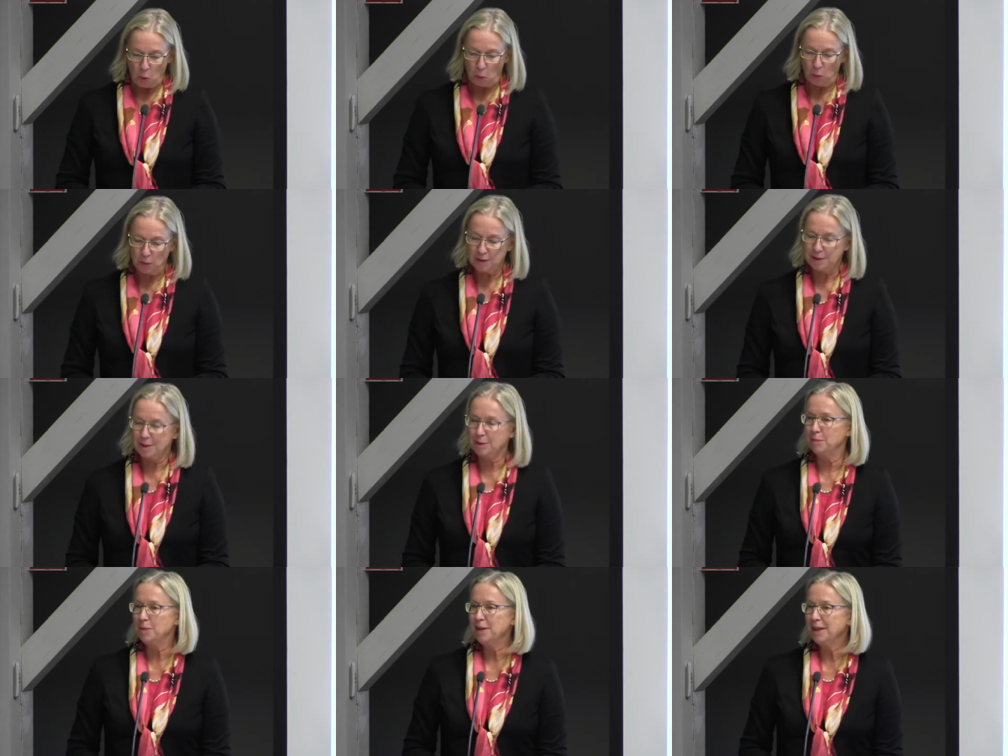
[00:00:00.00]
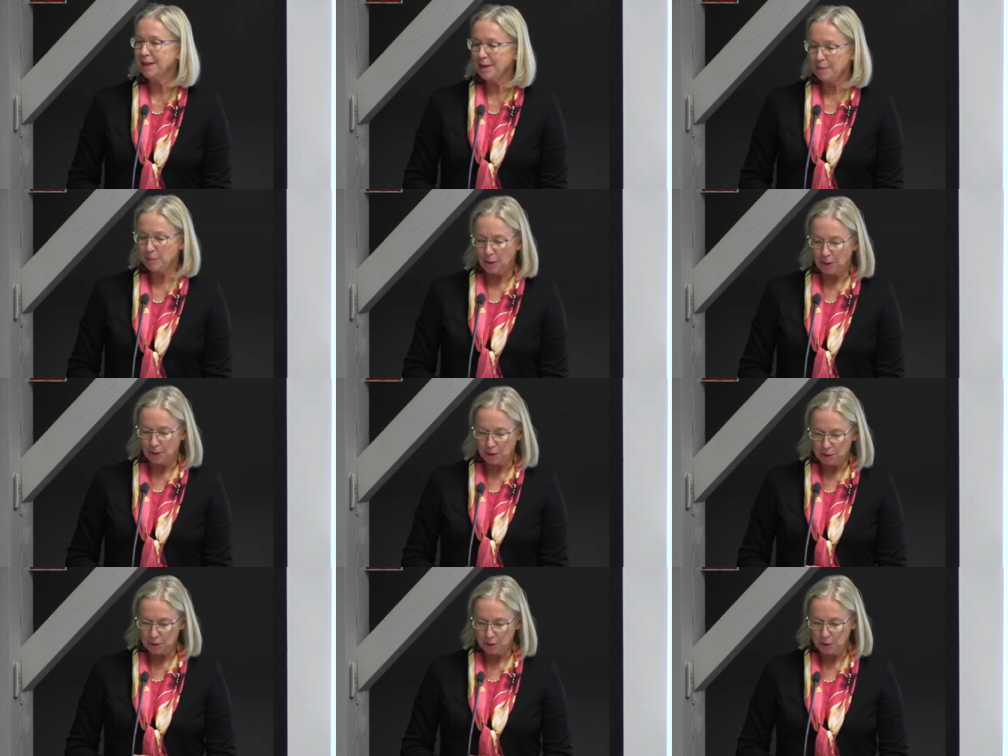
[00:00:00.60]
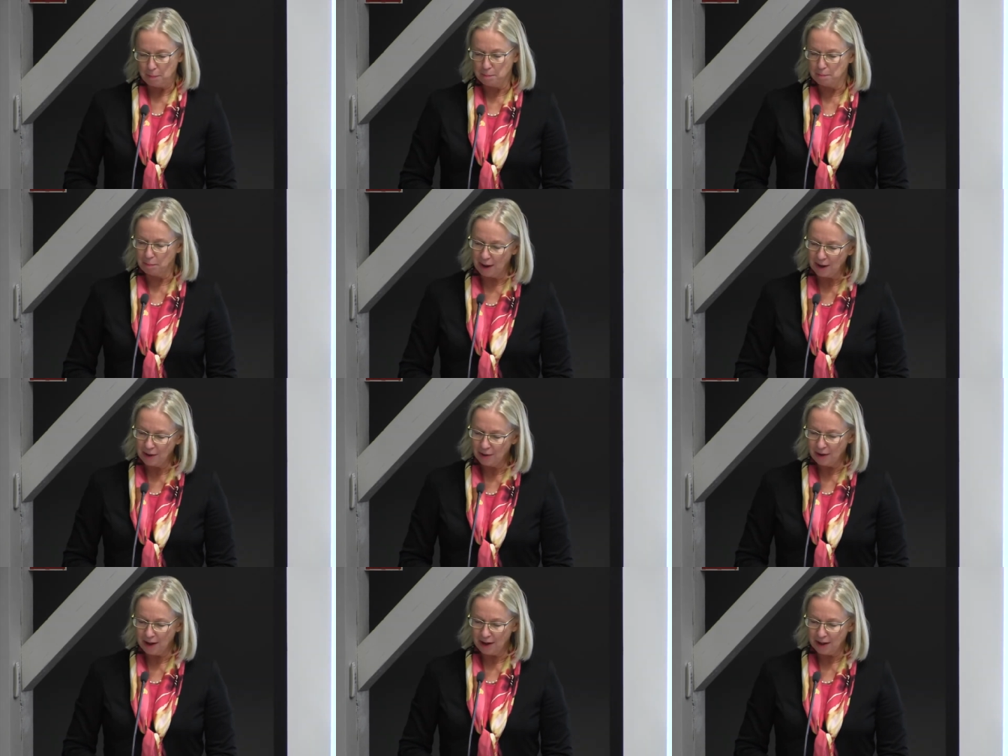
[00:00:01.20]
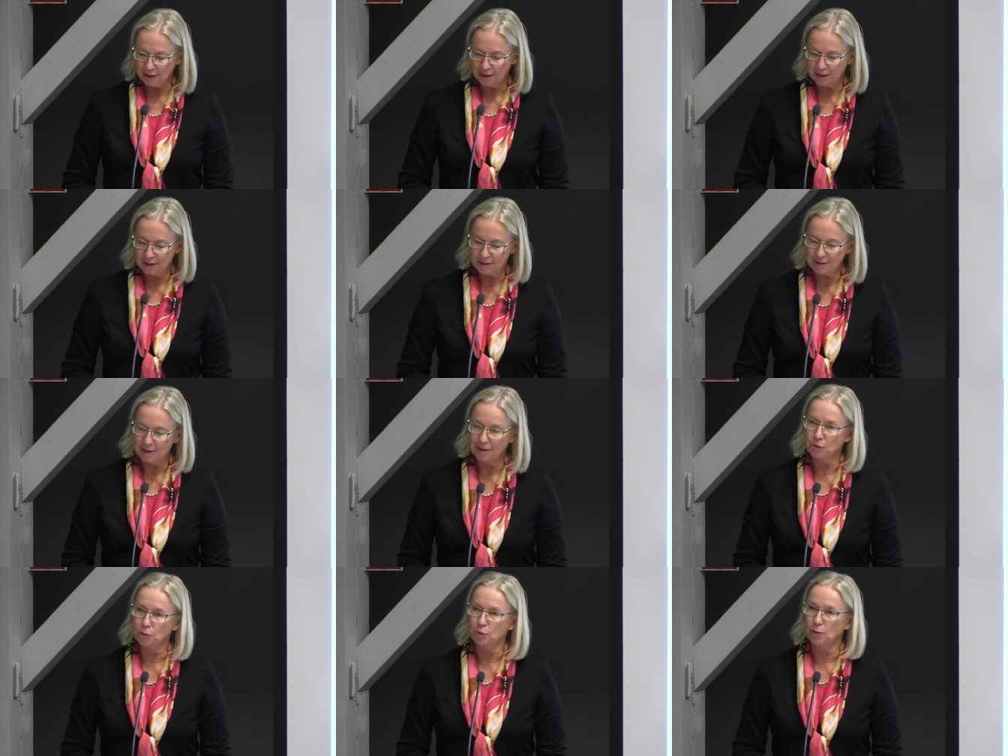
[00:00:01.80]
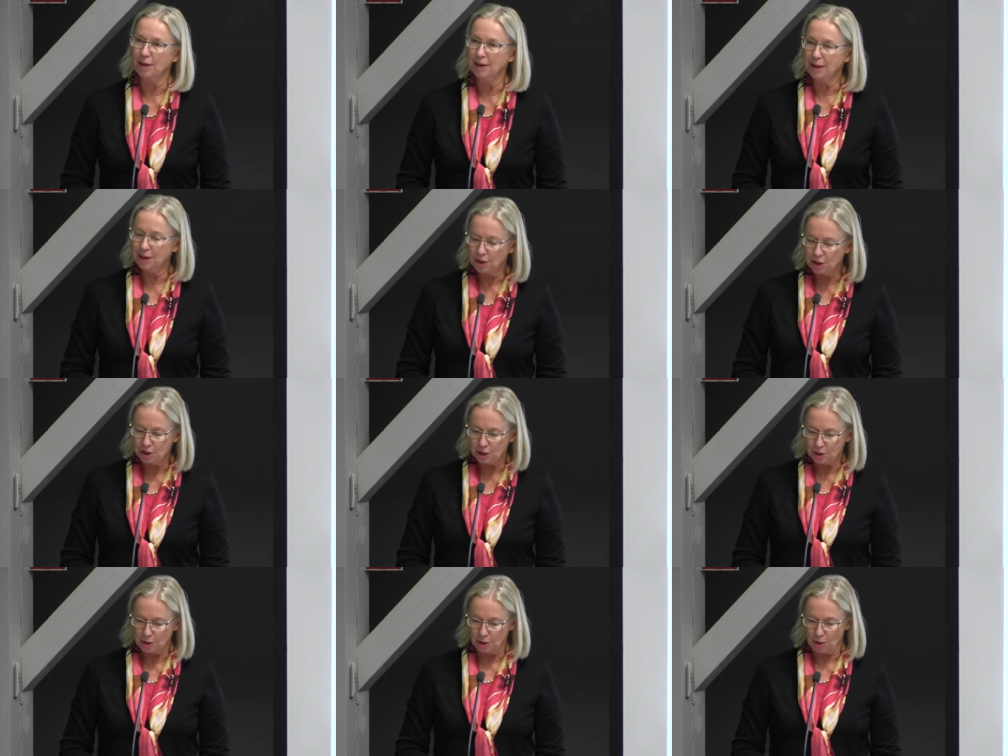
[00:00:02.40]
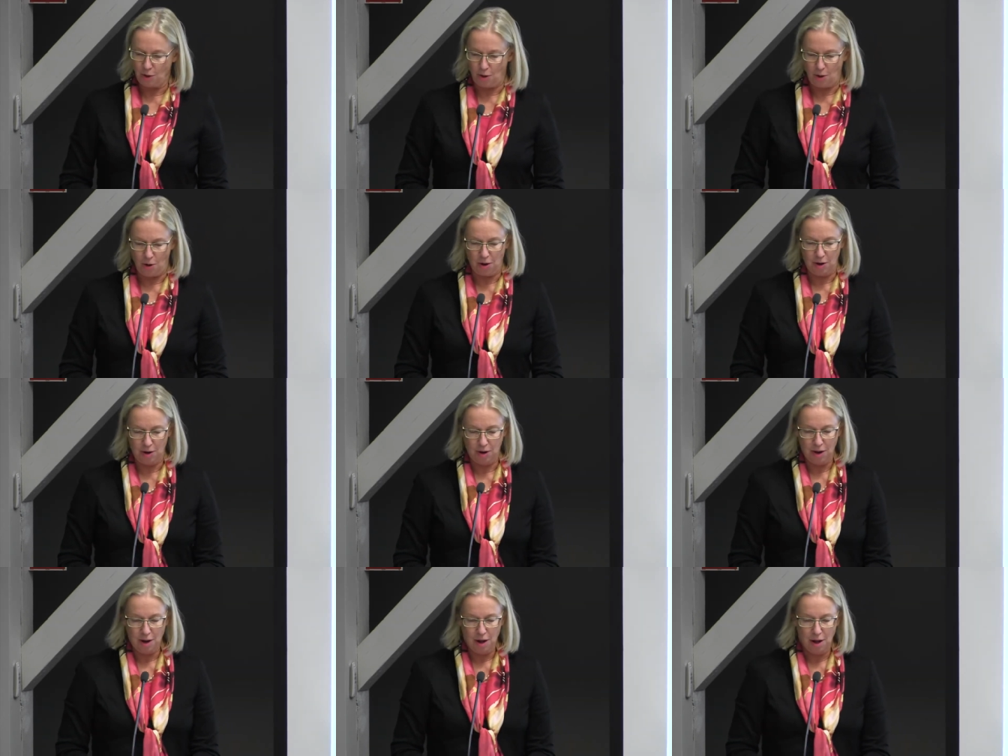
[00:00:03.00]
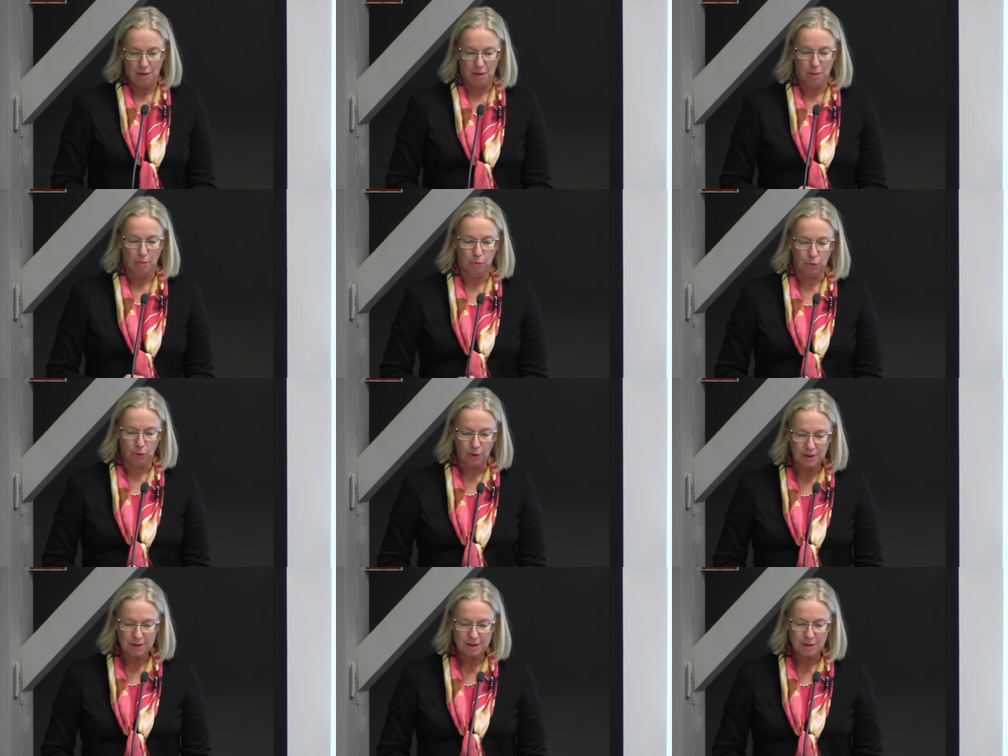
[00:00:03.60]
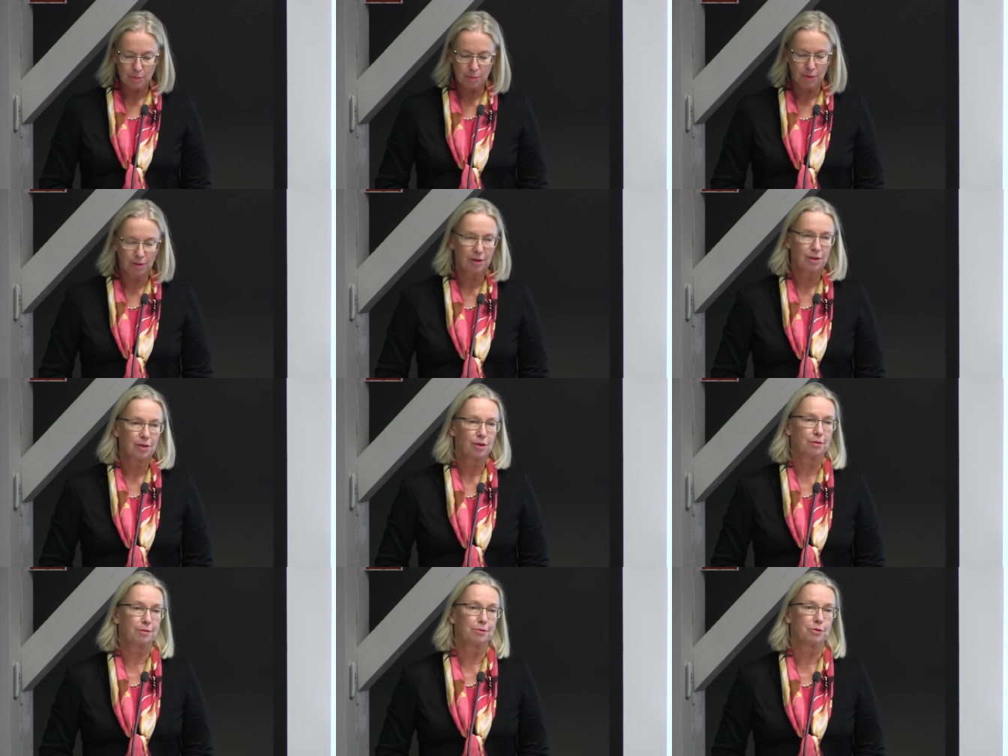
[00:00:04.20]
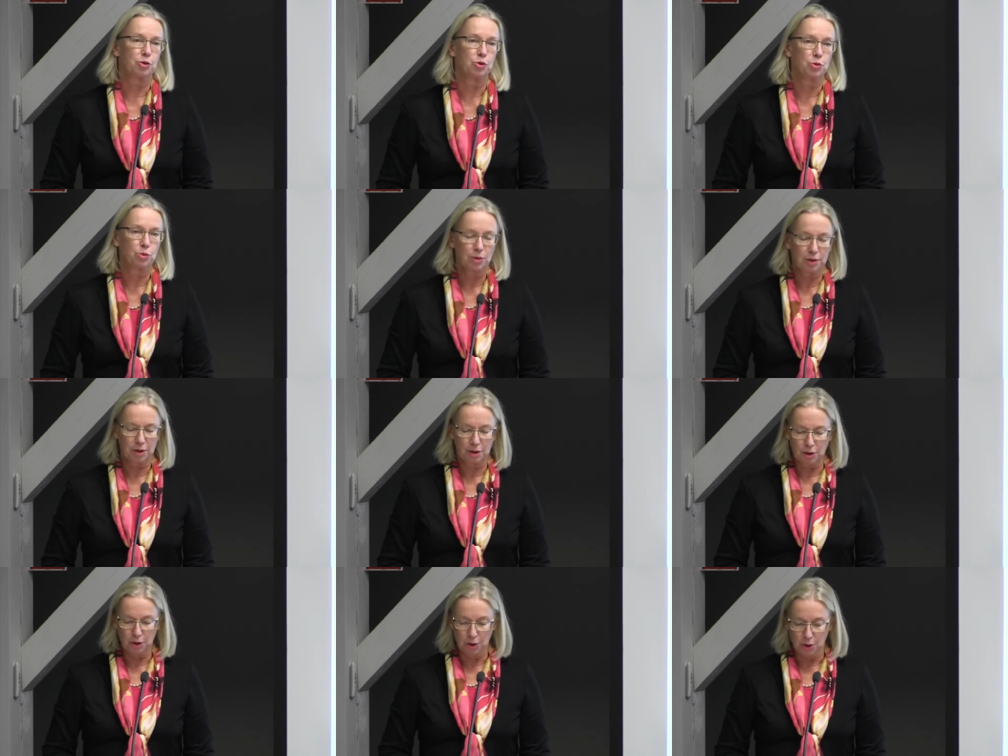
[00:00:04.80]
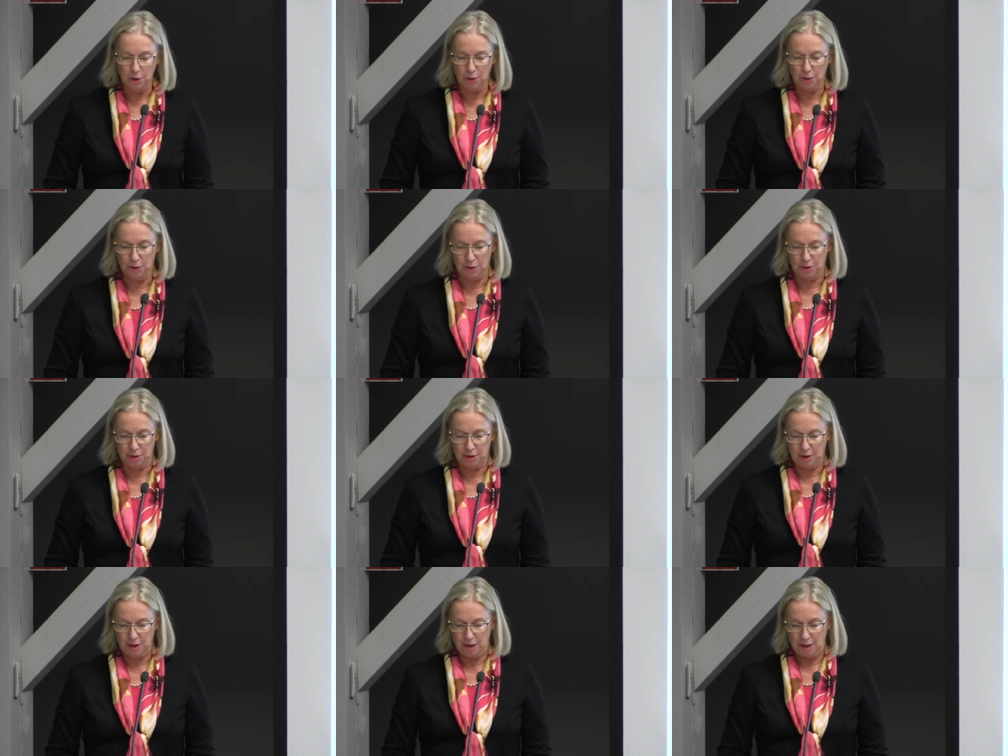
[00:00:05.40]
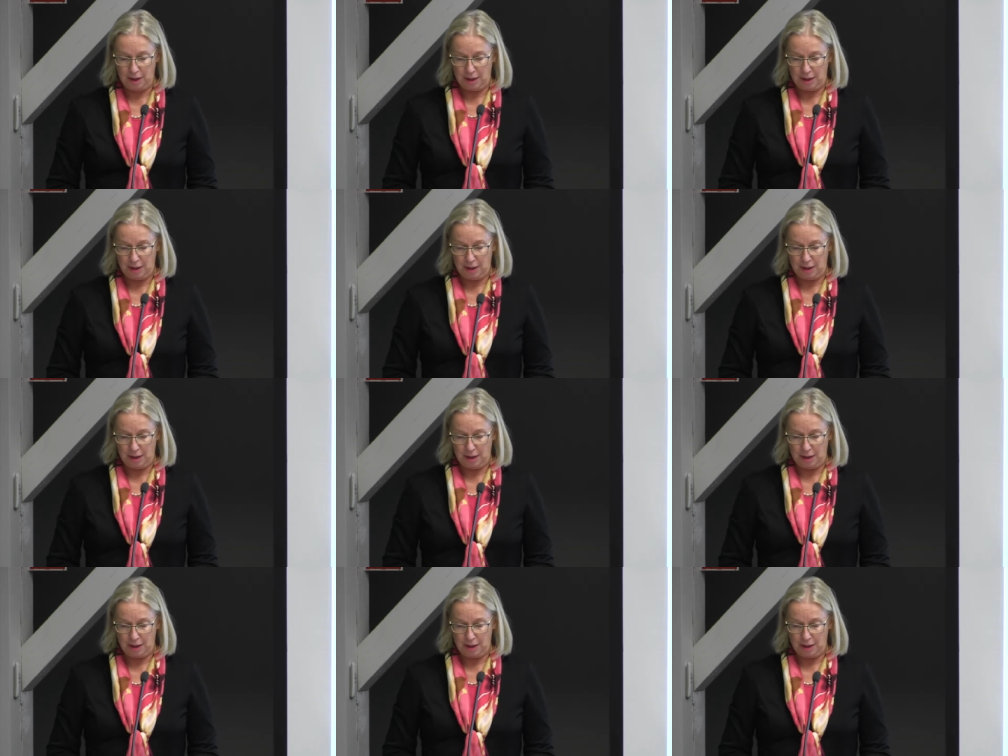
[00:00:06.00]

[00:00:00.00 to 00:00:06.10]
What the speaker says: will speak about bioethics and religious law, the principle of doing good